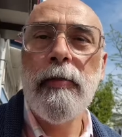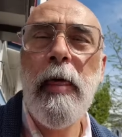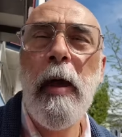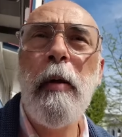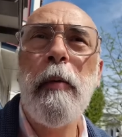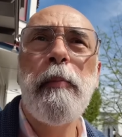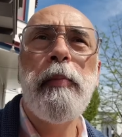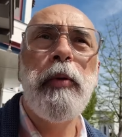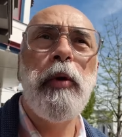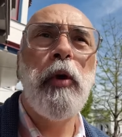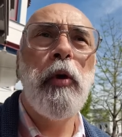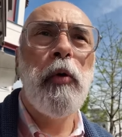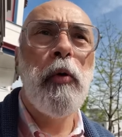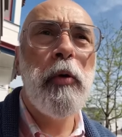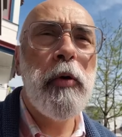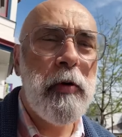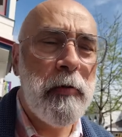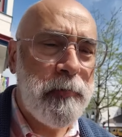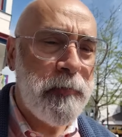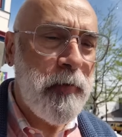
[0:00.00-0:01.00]
They're
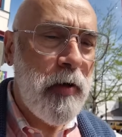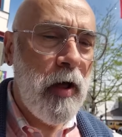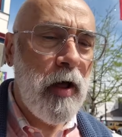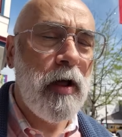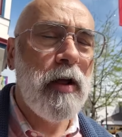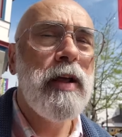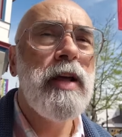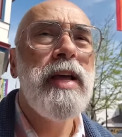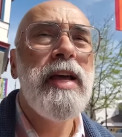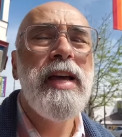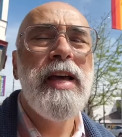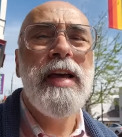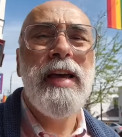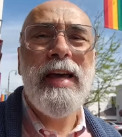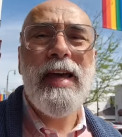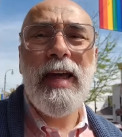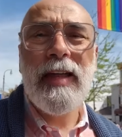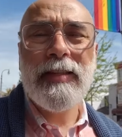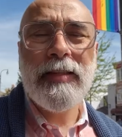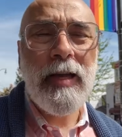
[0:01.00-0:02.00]
beautiful.
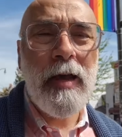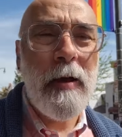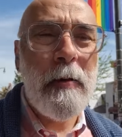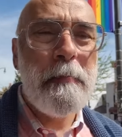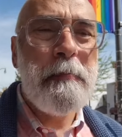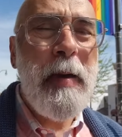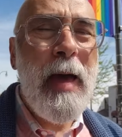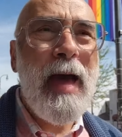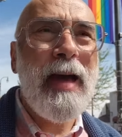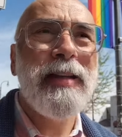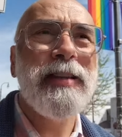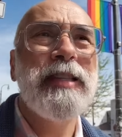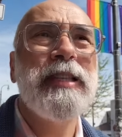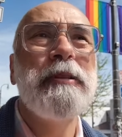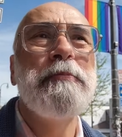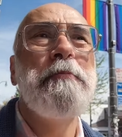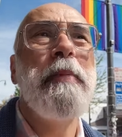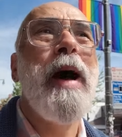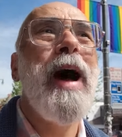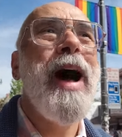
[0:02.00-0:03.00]
It's a pet
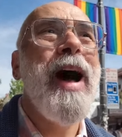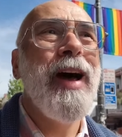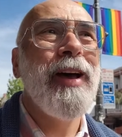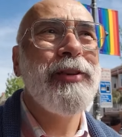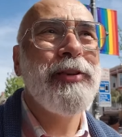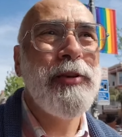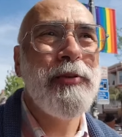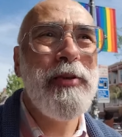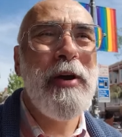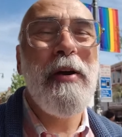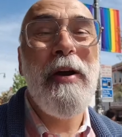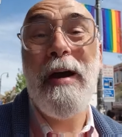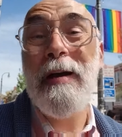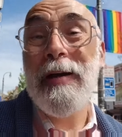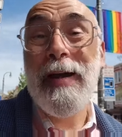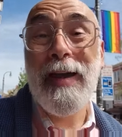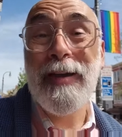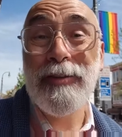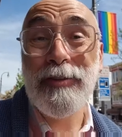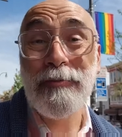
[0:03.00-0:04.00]
spa. So they're, I
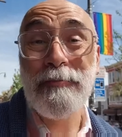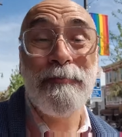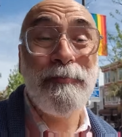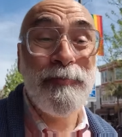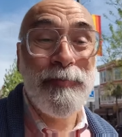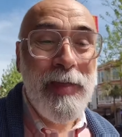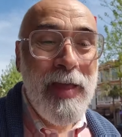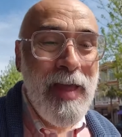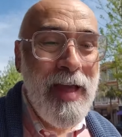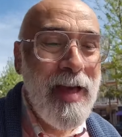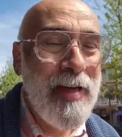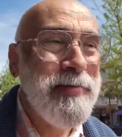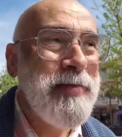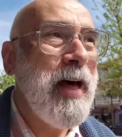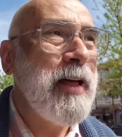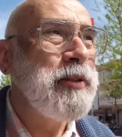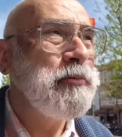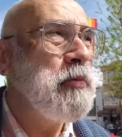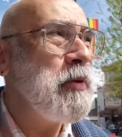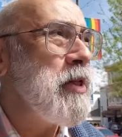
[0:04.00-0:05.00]
guess
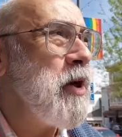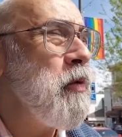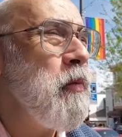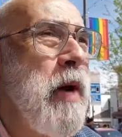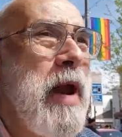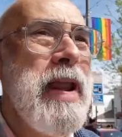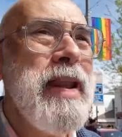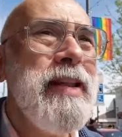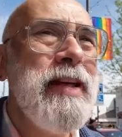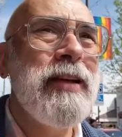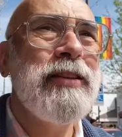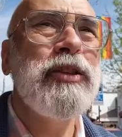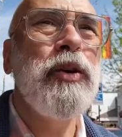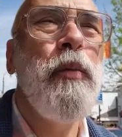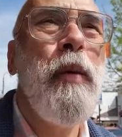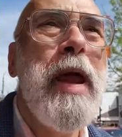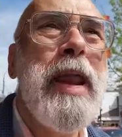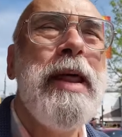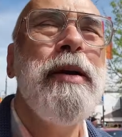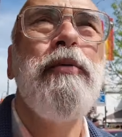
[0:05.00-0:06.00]
that's where they're waiting. It's the
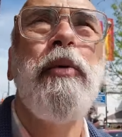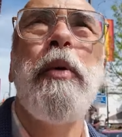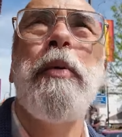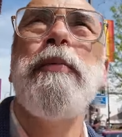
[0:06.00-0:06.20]
waiting